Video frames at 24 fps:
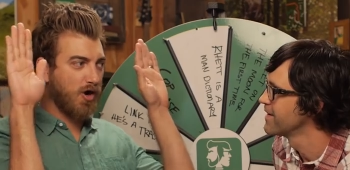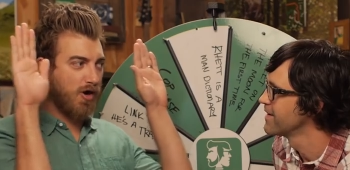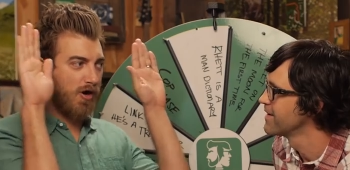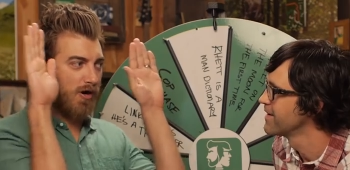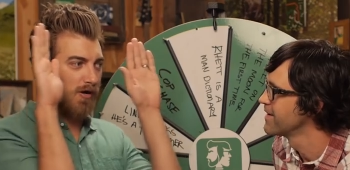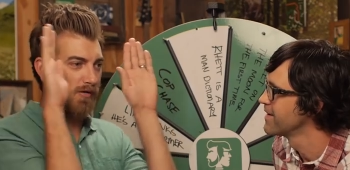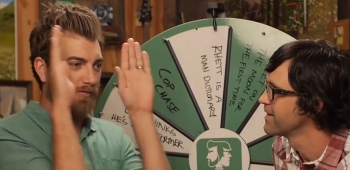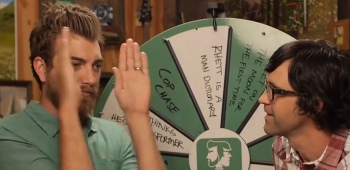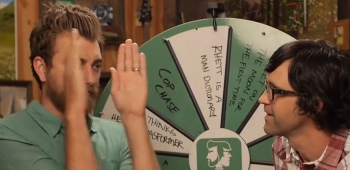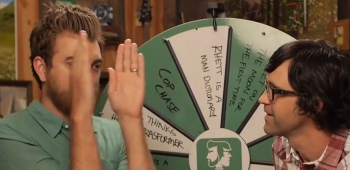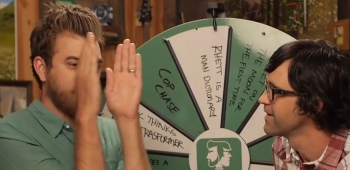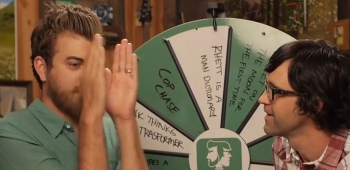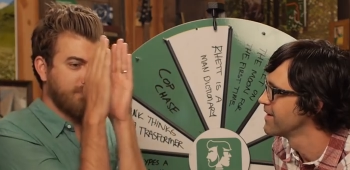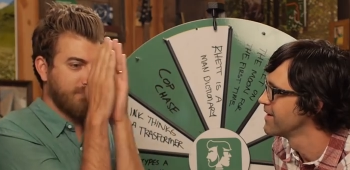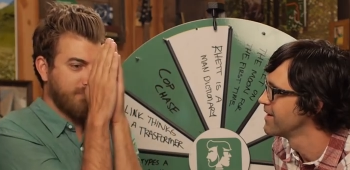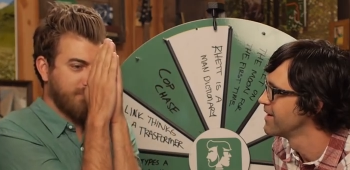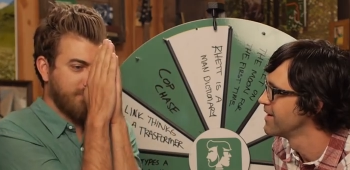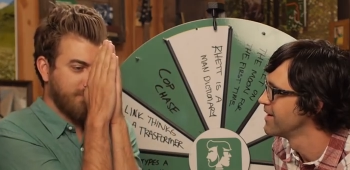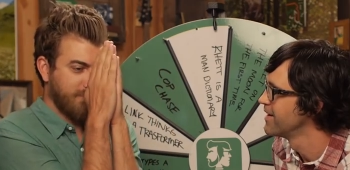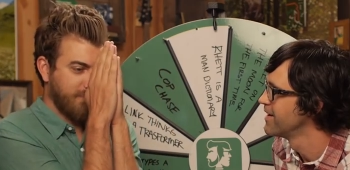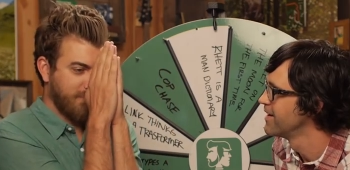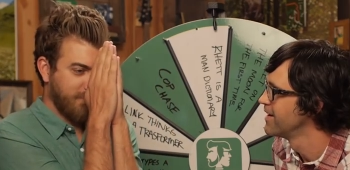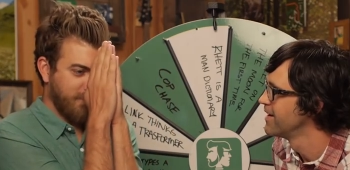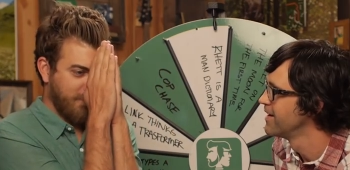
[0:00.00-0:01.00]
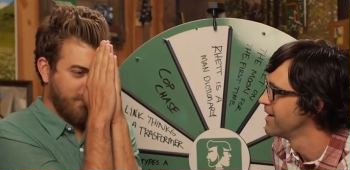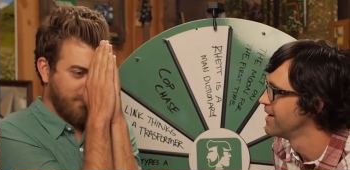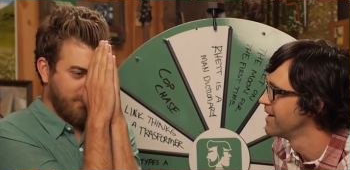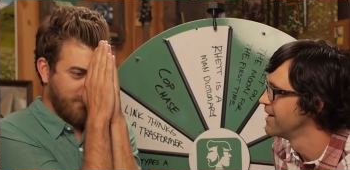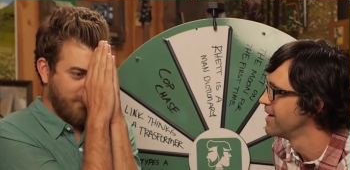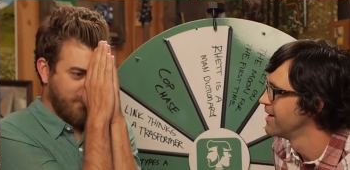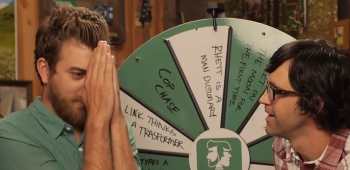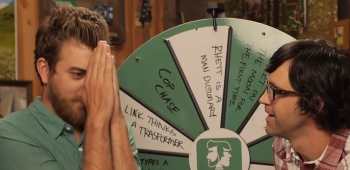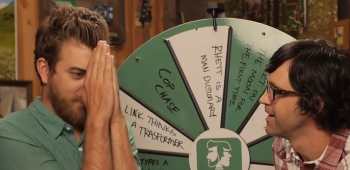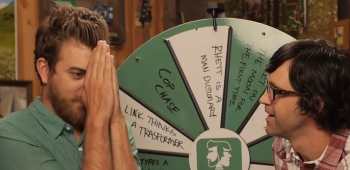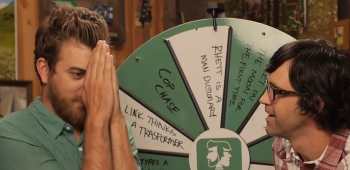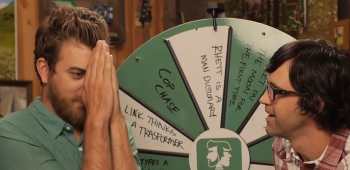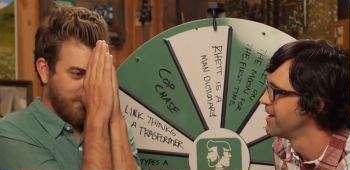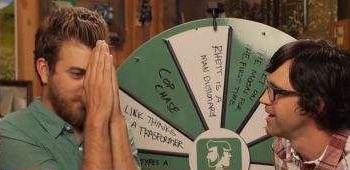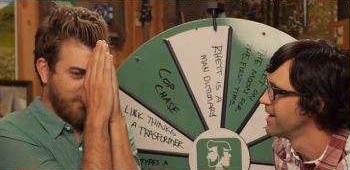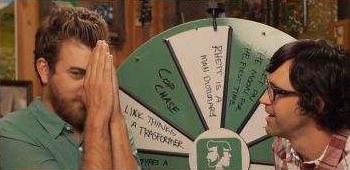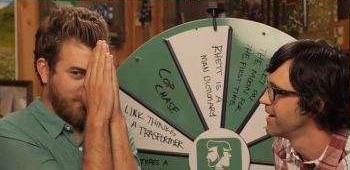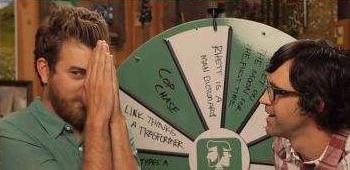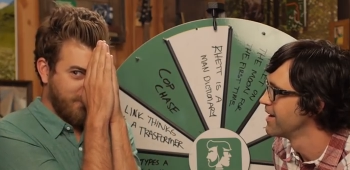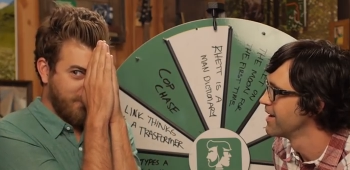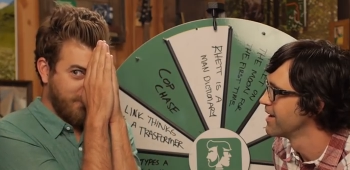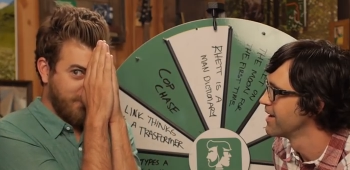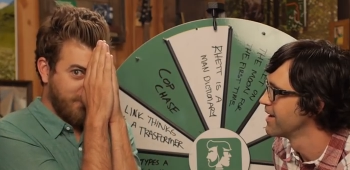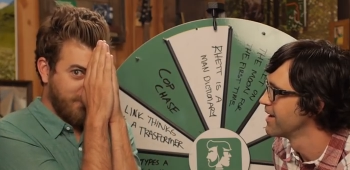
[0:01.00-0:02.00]

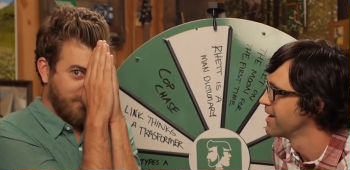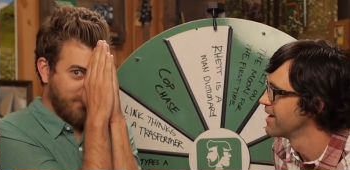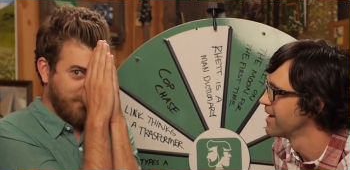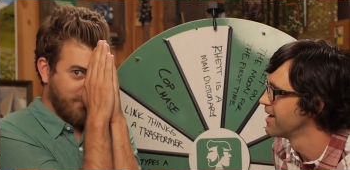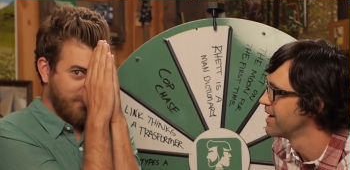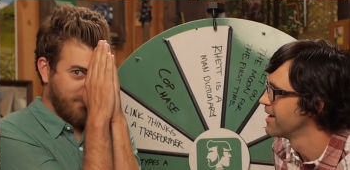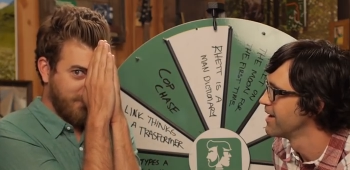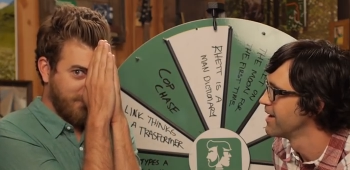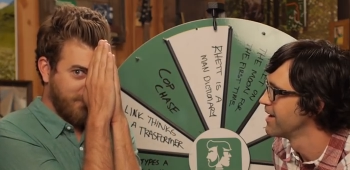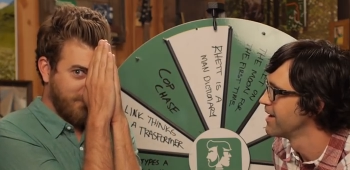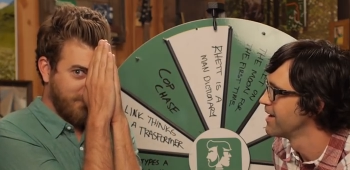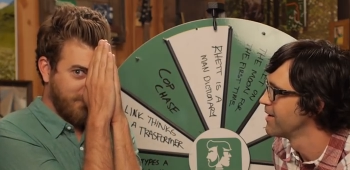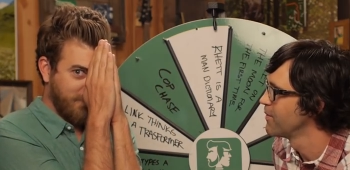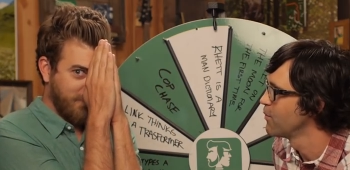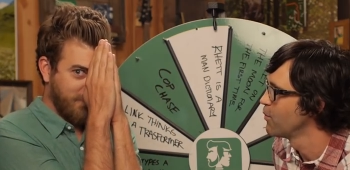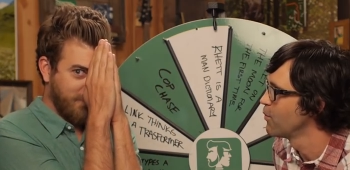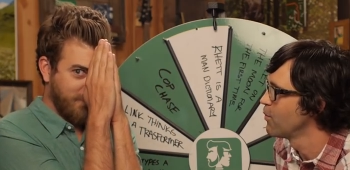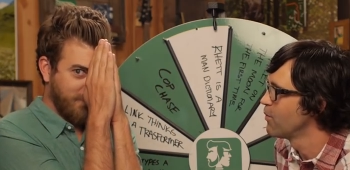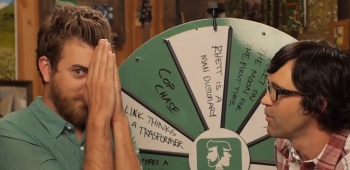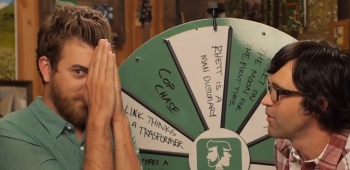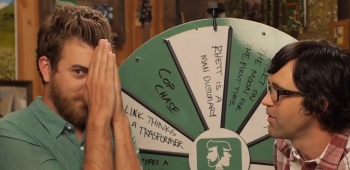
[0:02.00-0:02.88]
No one is speaking in this clip.